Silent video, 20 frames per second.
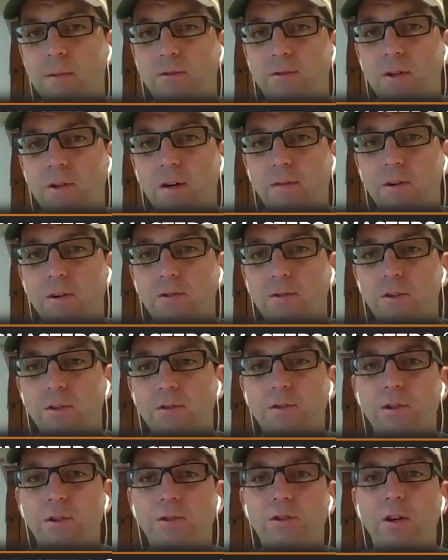services
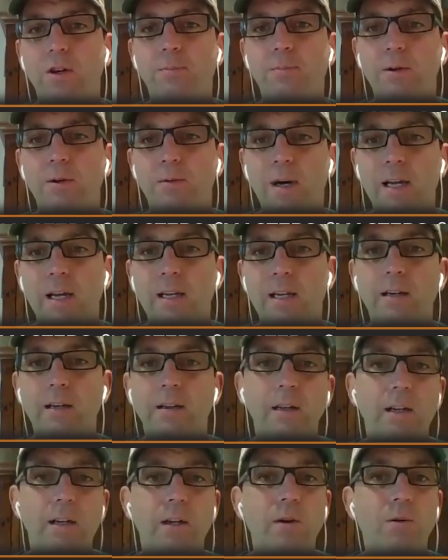to show up in ranking,
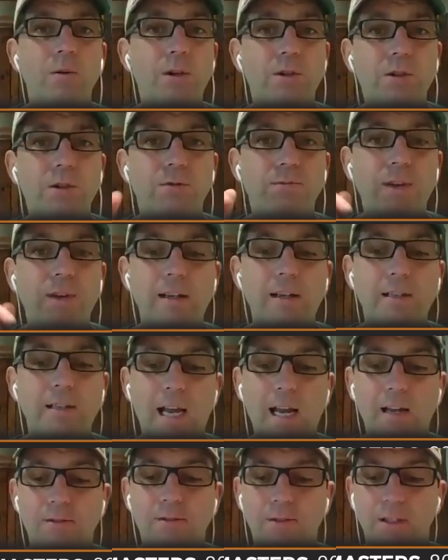which is
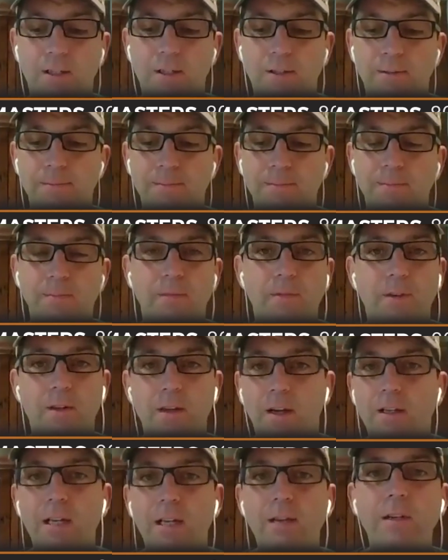fantastic.
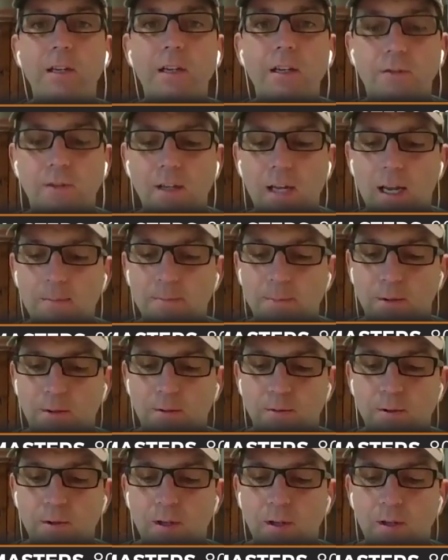I'll give you an example.
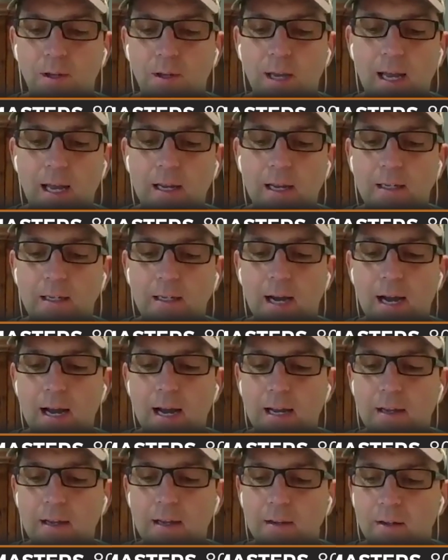Had a
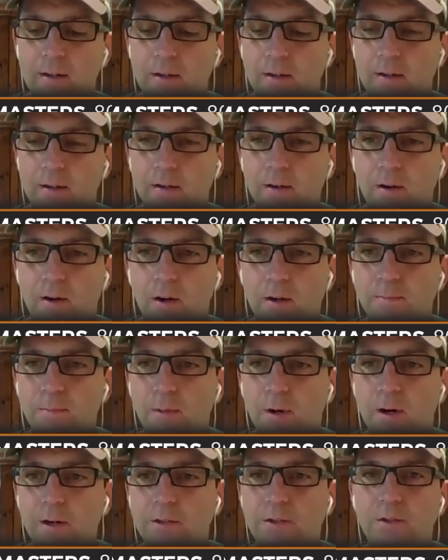guy on
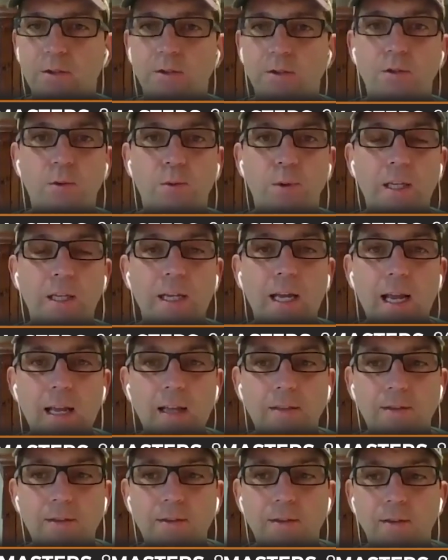March
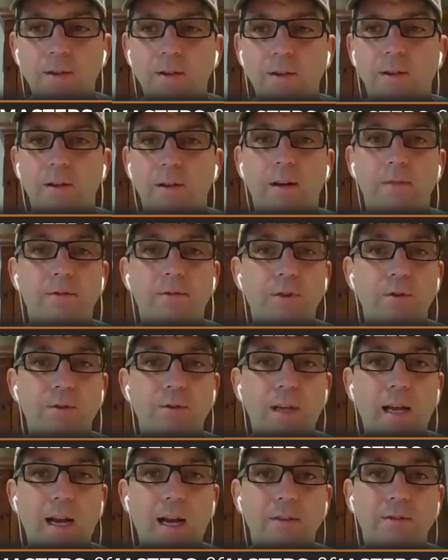28th of
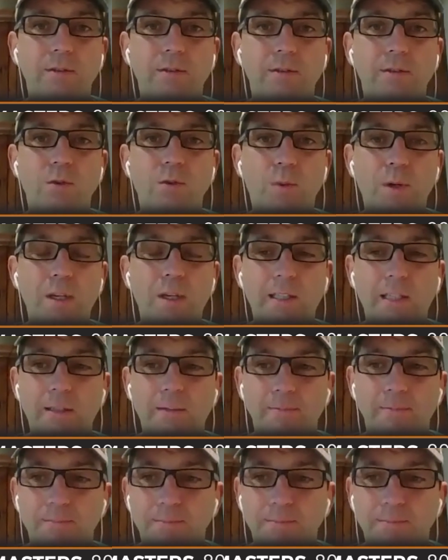2020.